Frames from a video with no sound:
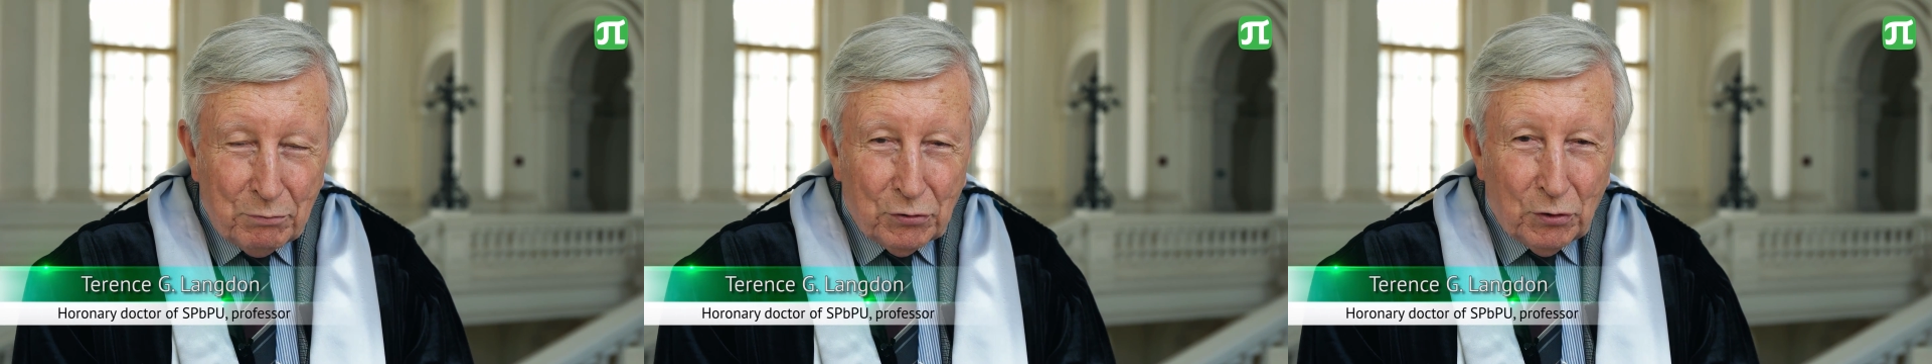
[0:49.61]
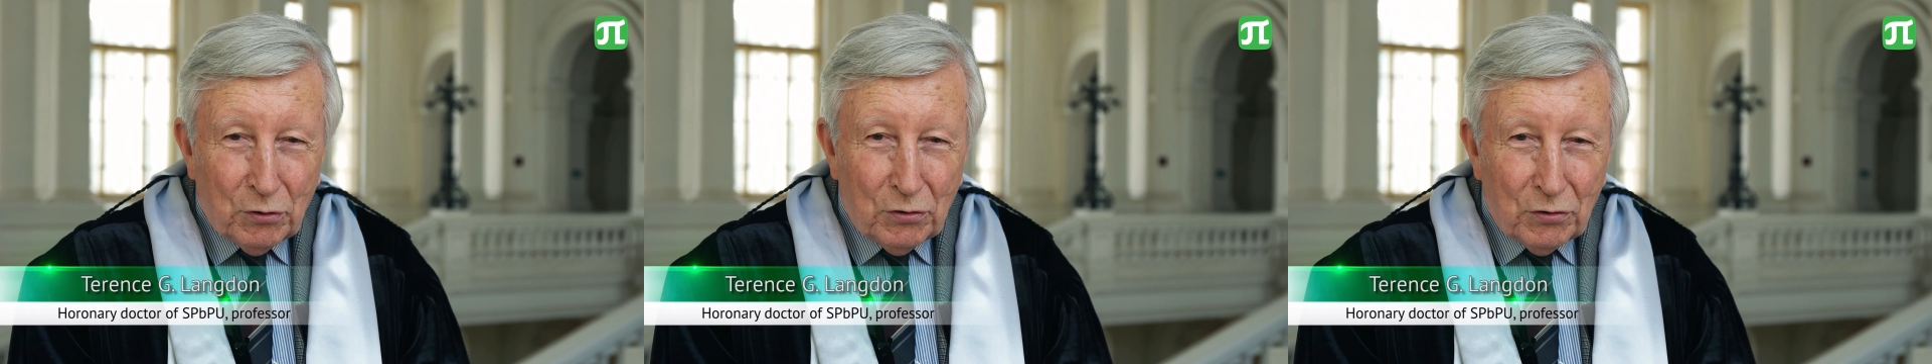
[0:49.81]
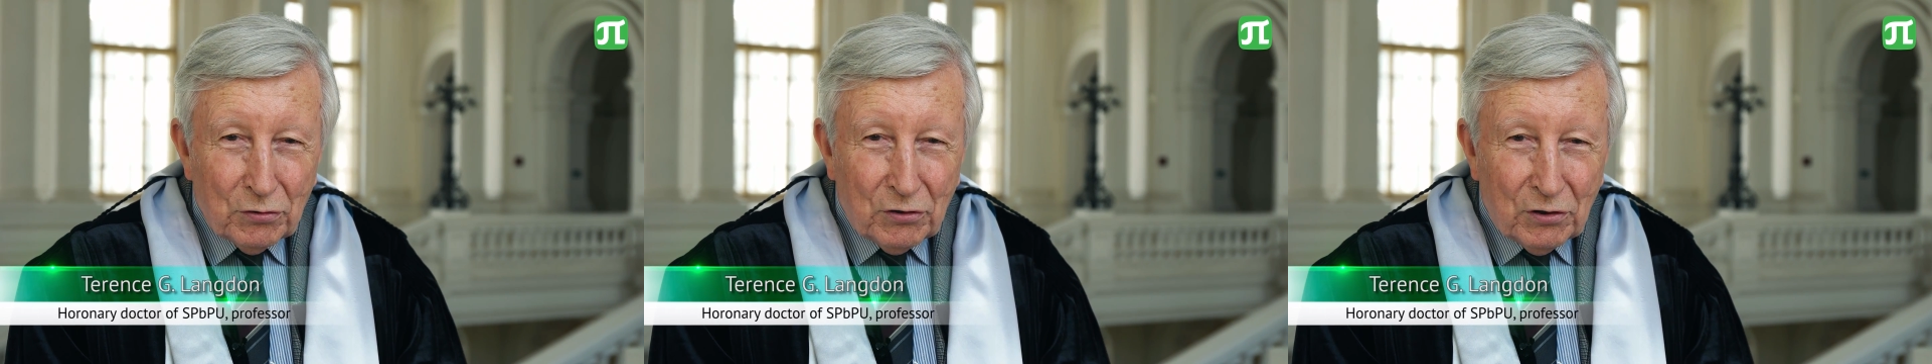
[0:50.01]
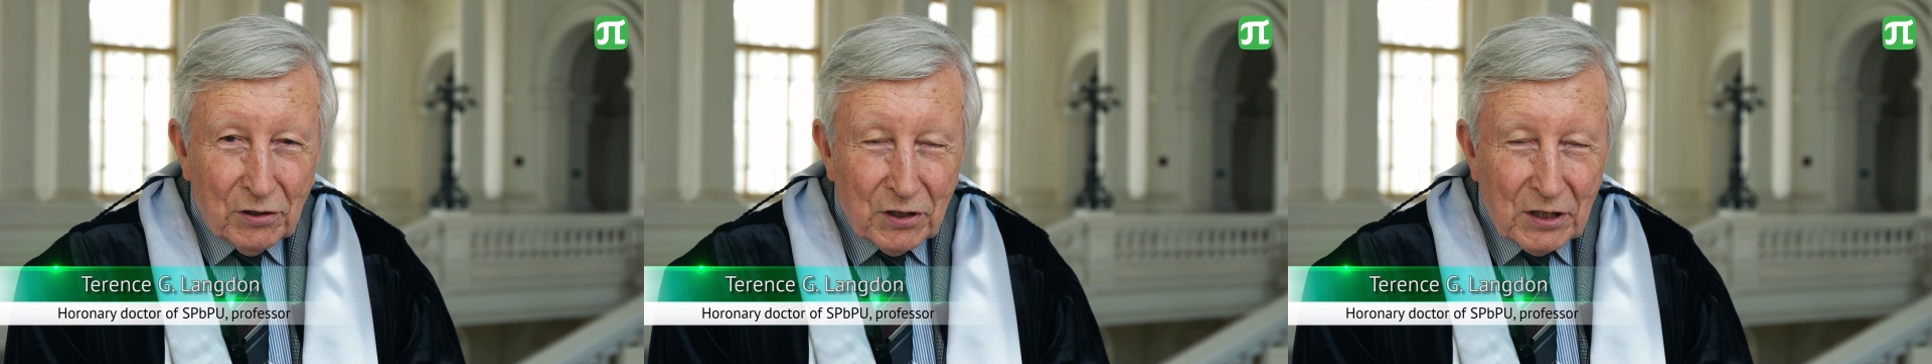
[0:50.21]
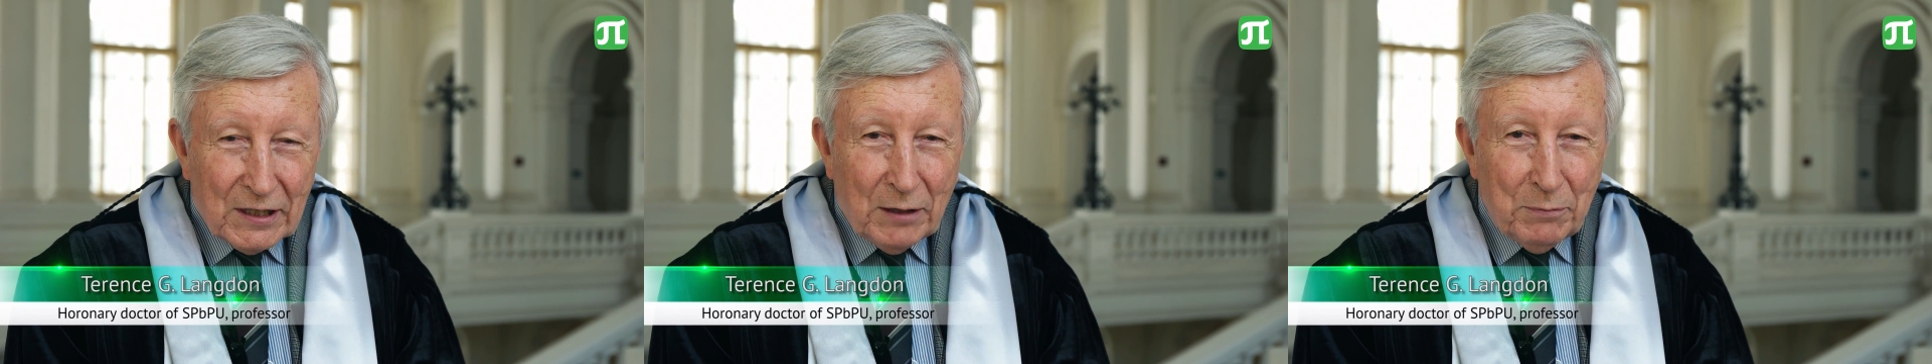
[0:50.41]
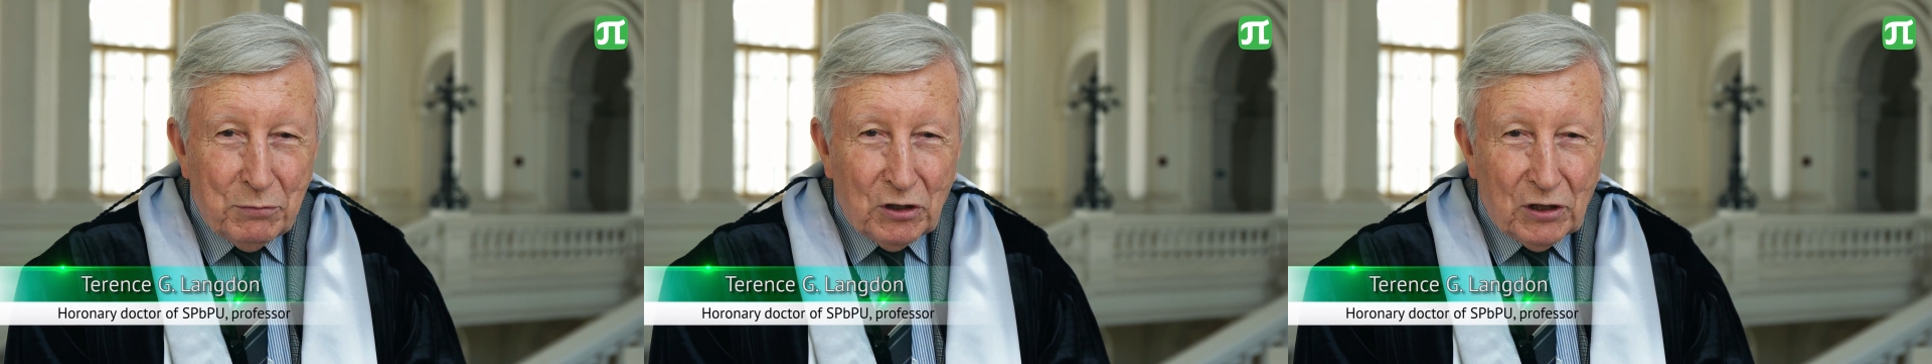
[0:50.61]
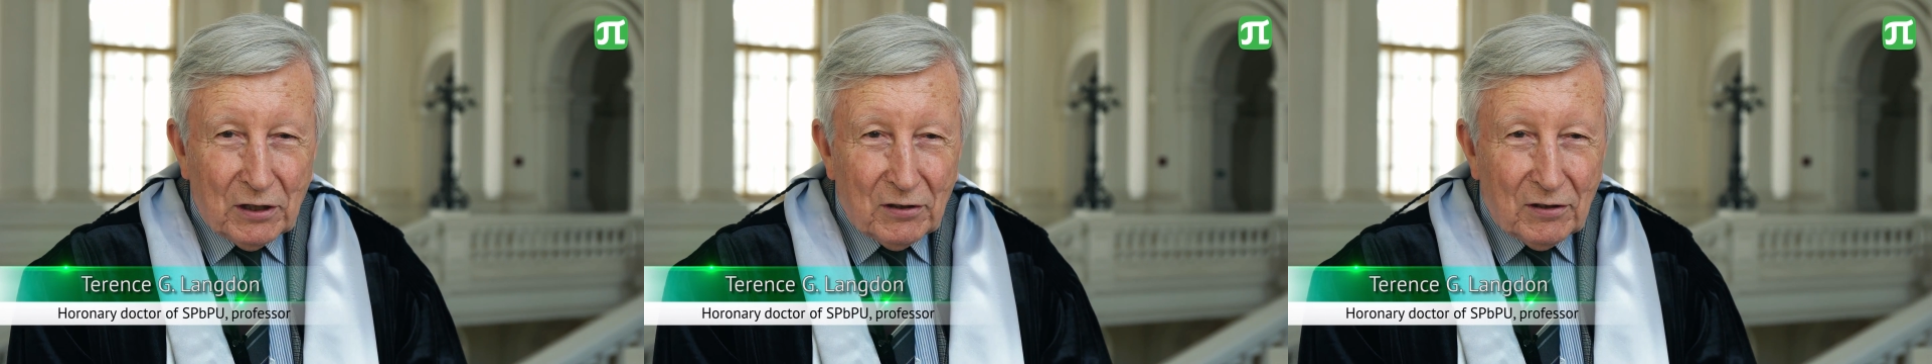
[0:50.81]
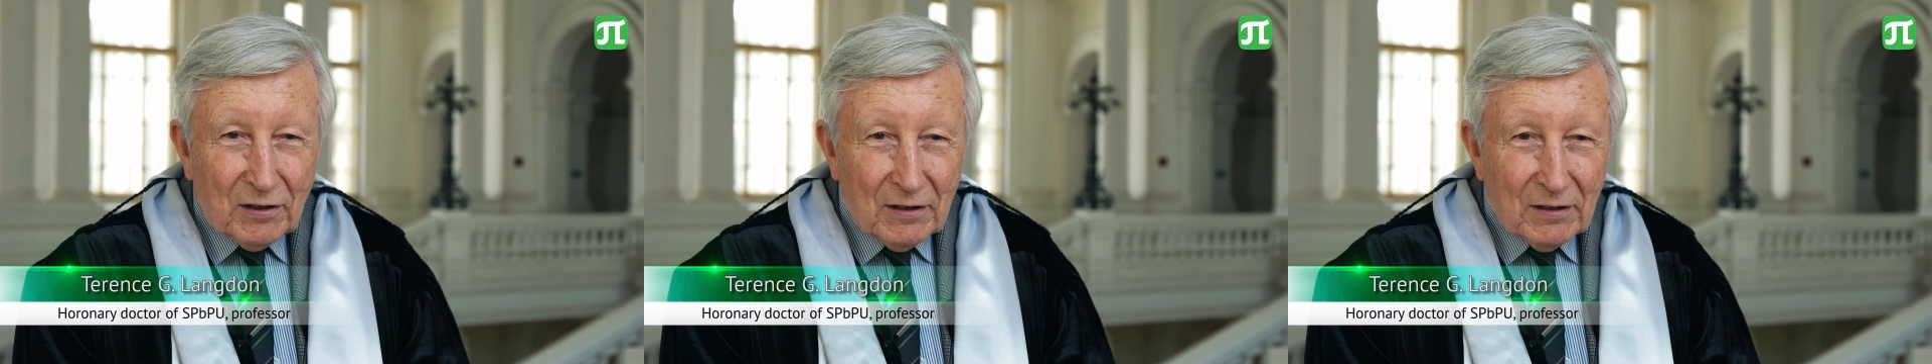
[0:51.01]
broad
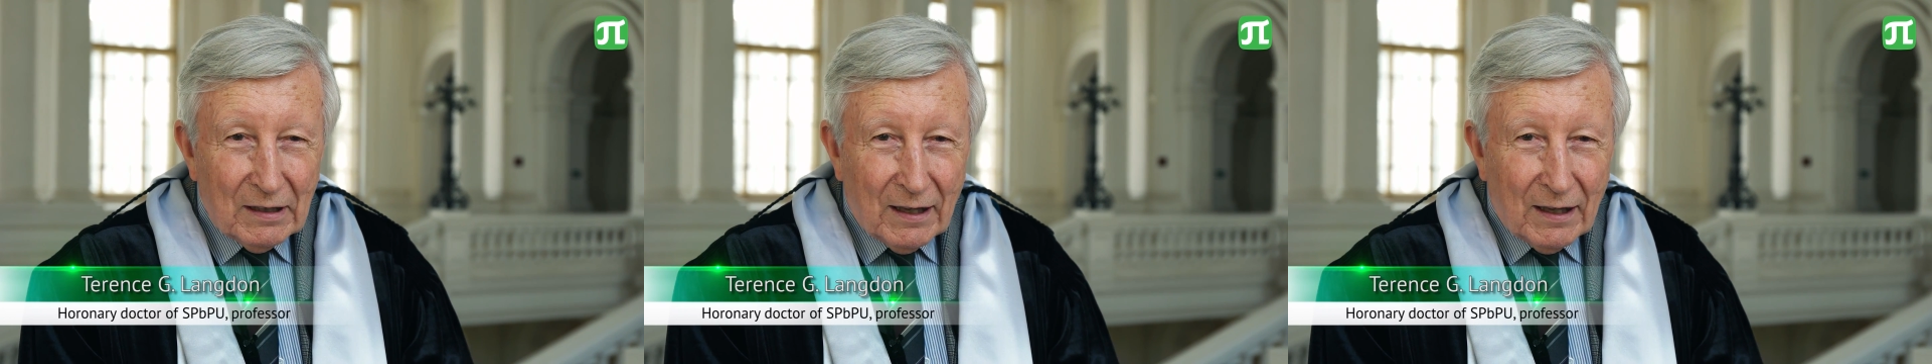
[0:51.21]
subject